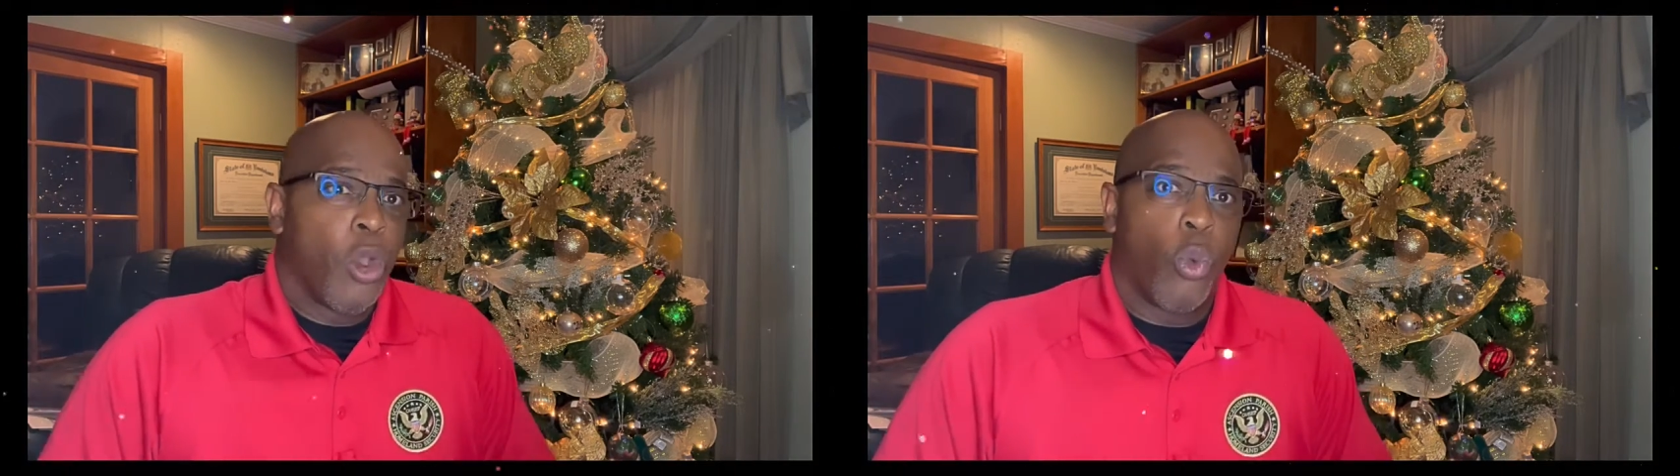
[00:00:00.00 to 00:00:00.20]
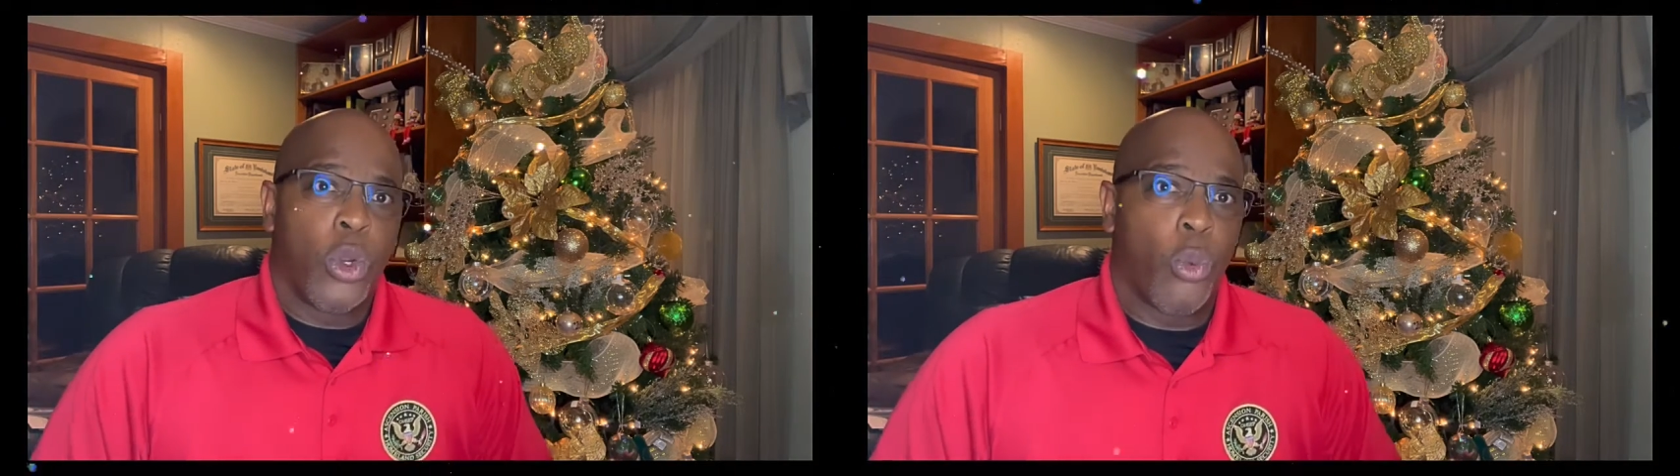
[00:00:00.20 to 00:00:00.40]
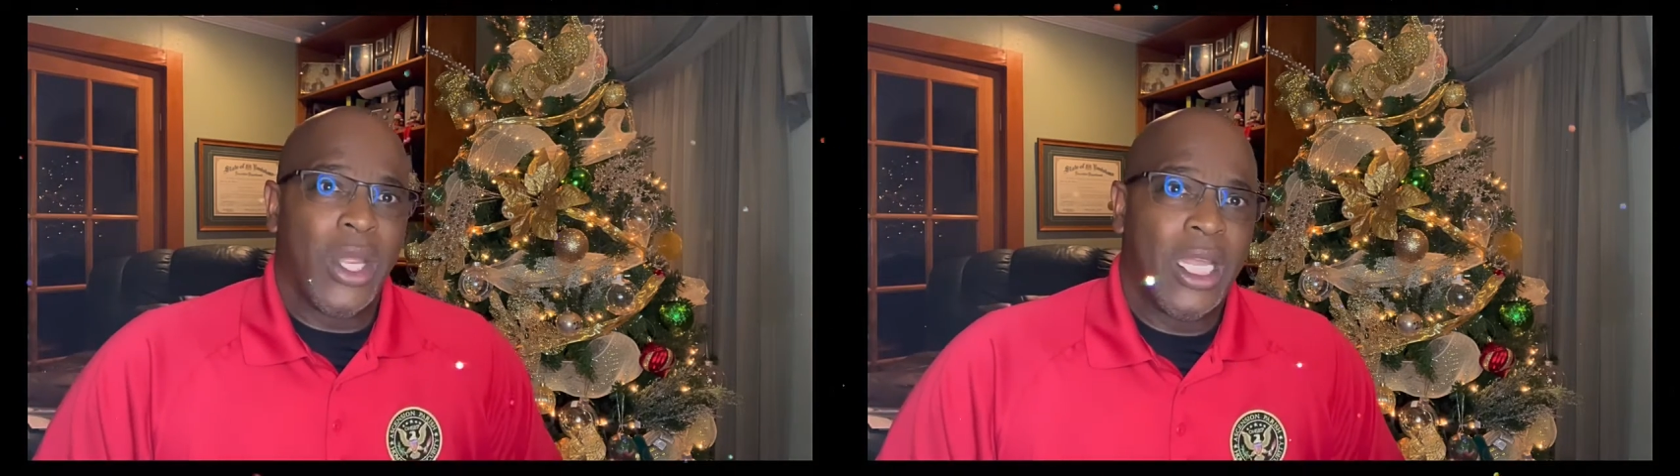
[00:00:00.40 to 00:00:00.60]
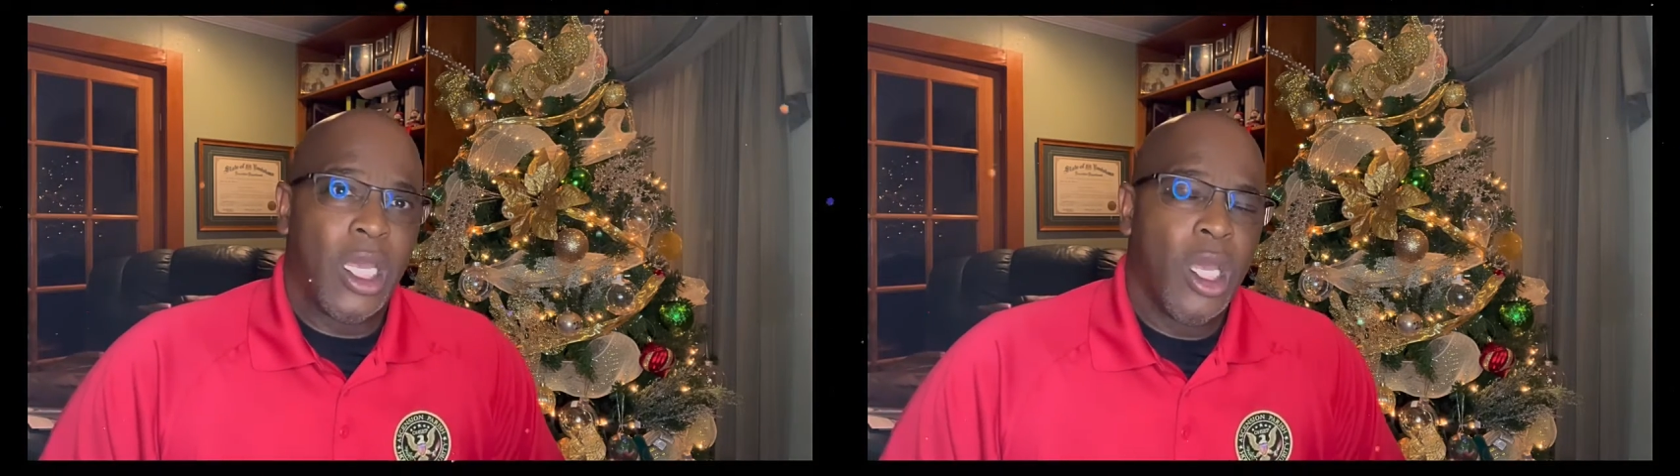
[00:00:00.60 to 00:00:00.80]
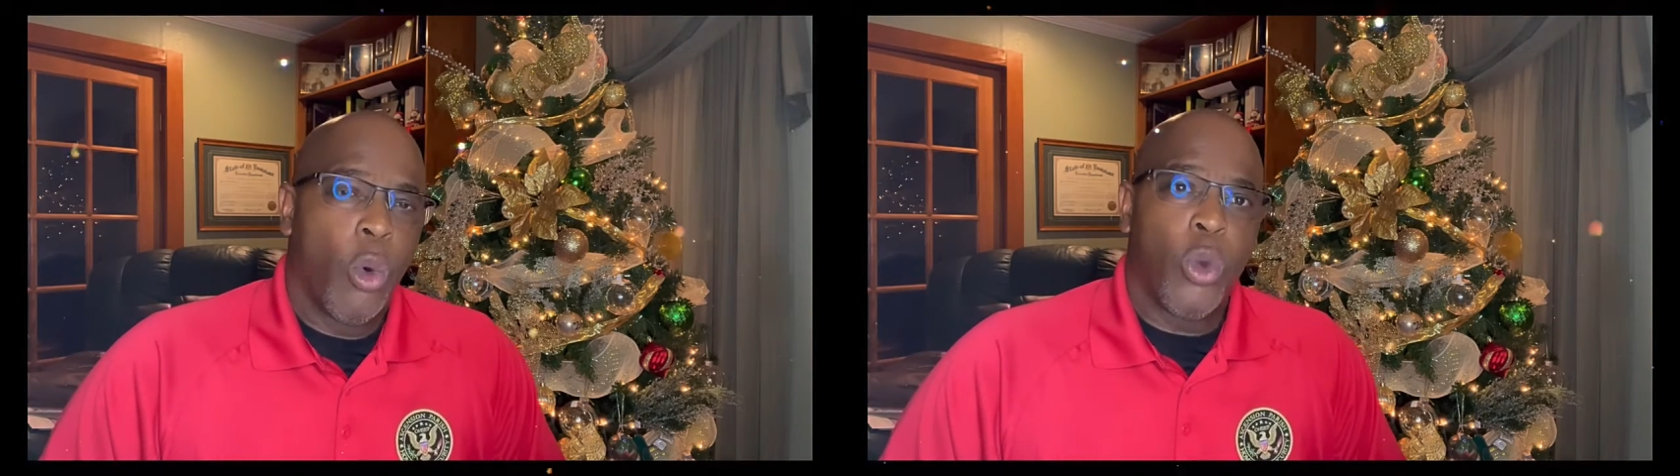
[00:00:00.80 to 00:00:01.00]

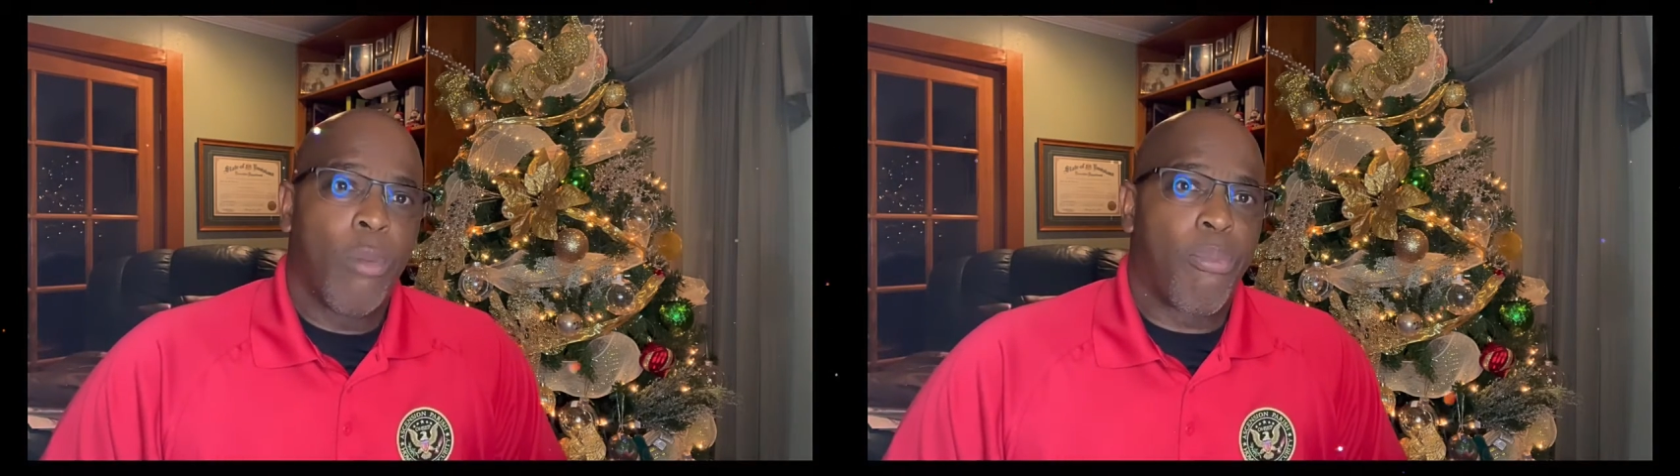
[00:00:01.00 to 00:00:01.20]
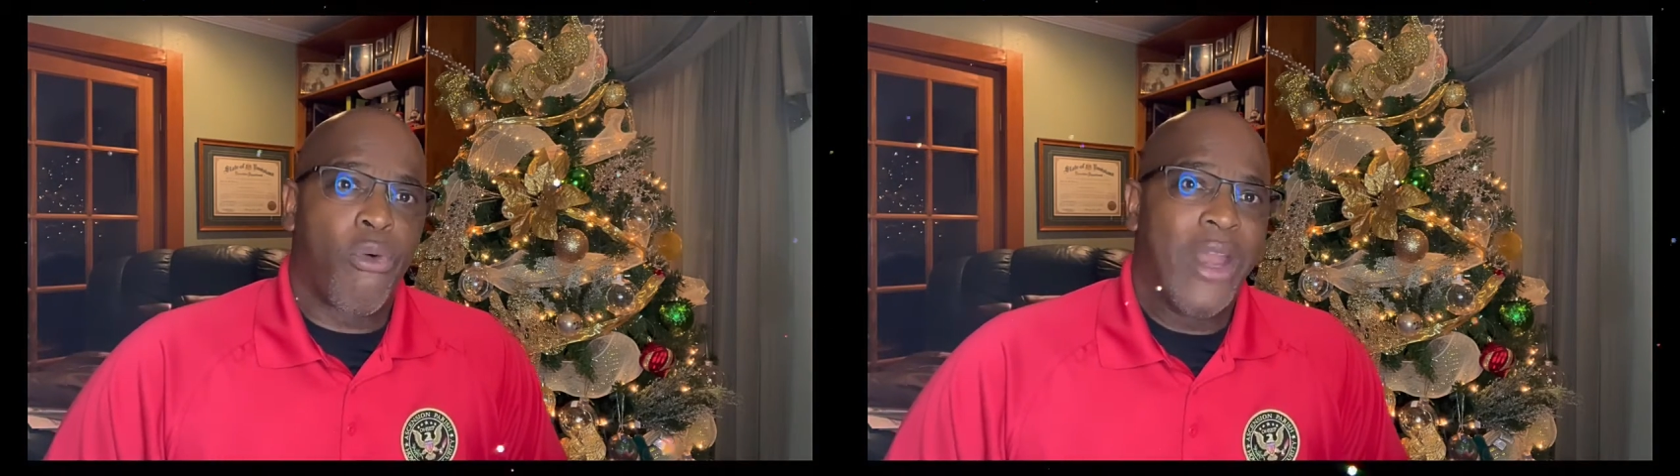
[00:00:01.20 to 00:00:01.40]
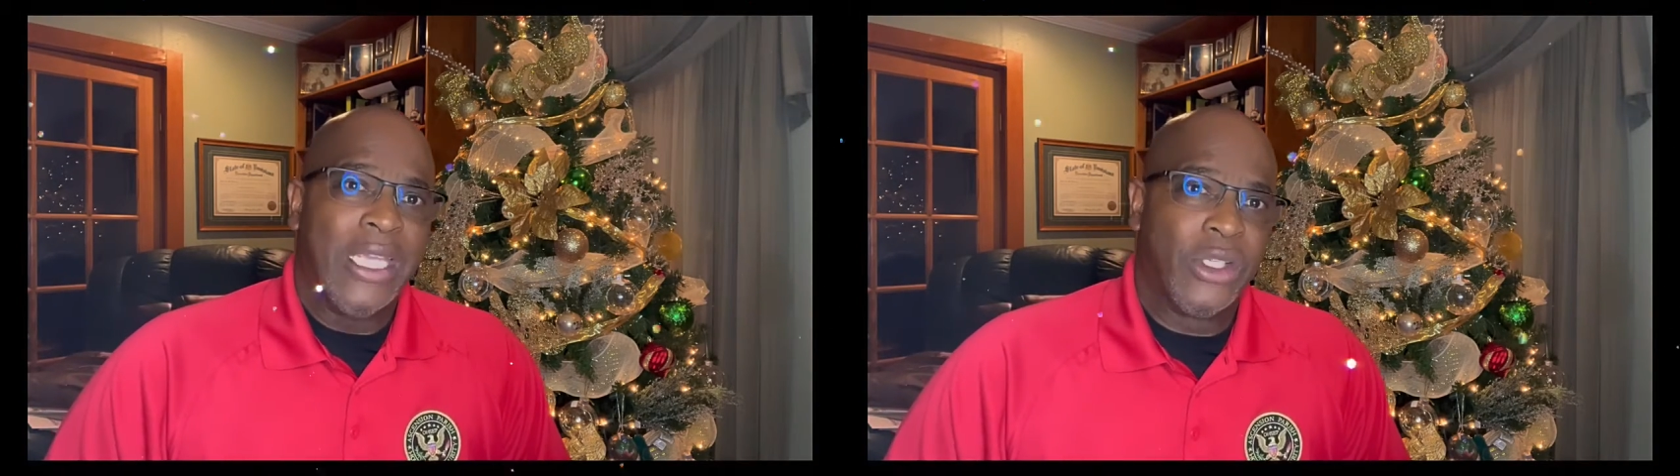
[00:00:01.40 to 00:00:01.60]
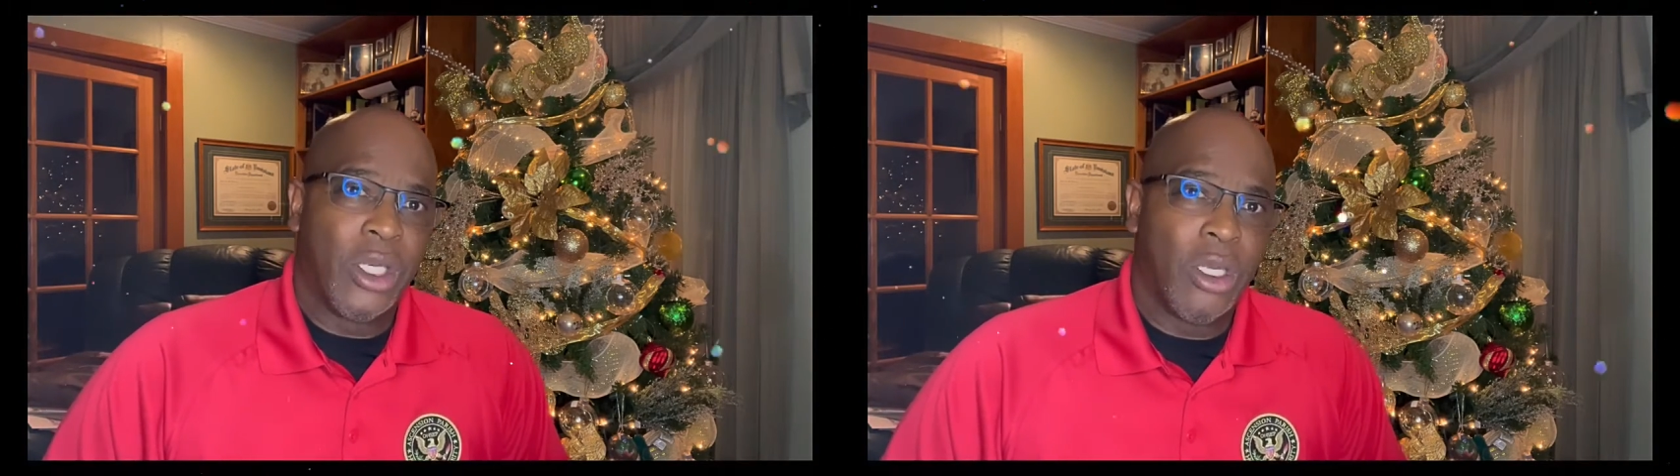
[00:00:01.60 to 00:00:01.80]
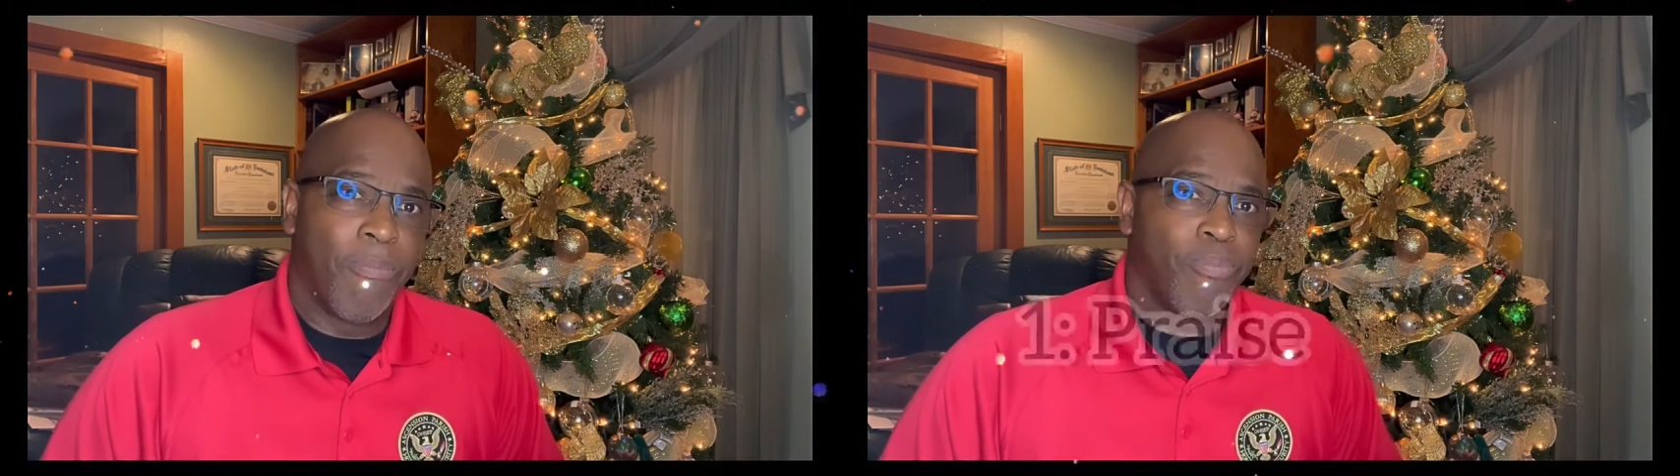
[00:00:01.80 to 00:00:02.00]
we're praising
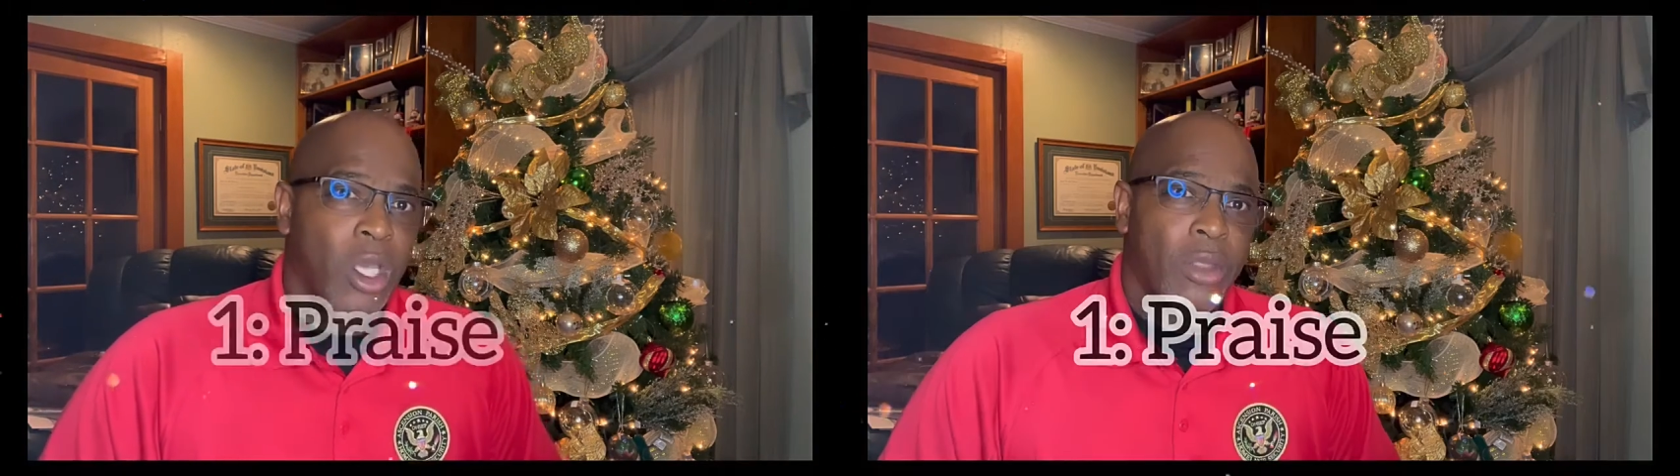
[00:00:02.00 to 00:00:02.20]
him.